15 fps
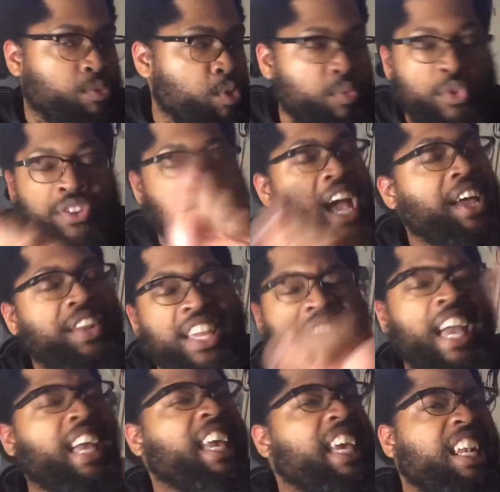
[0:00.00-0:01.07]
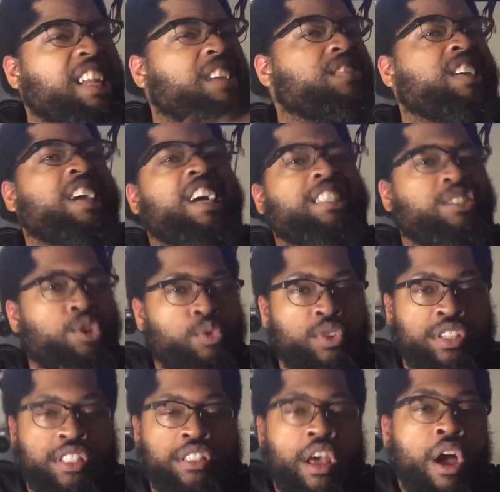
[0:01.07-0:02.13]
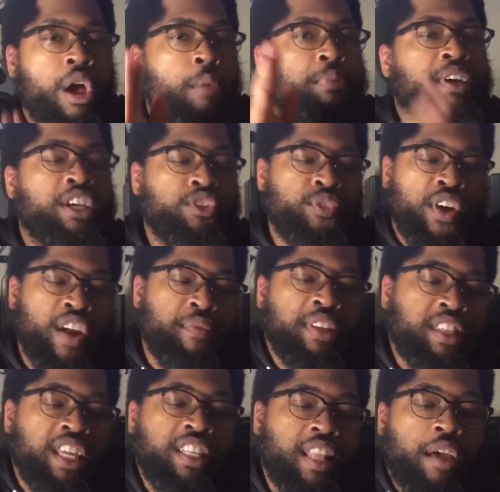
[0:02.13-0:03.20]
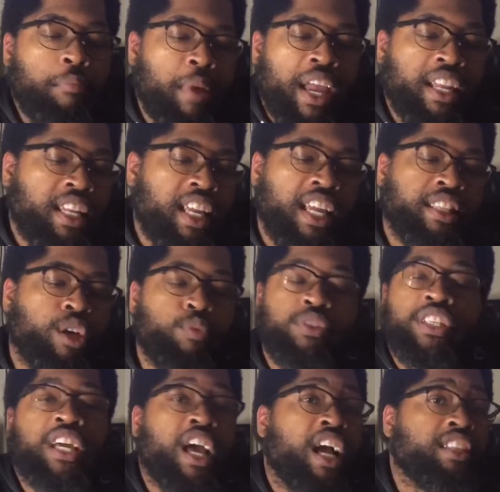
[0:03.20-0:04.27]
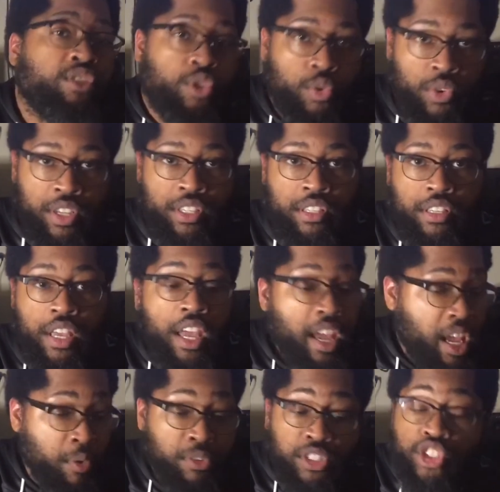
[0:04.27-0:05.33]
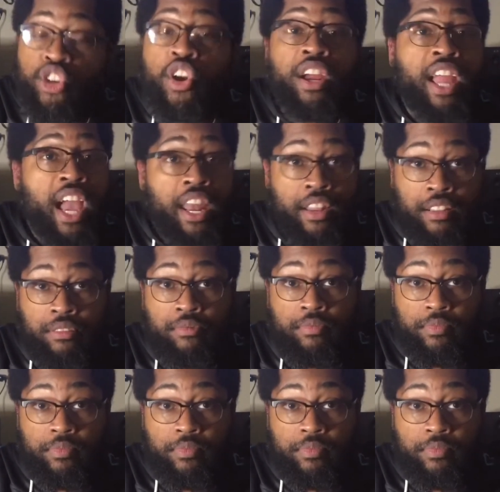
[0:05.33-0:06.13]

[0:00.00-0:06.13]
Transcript: We will not negate any of the consequences, because for everything that man did, there was a consequence. He was a drug addict.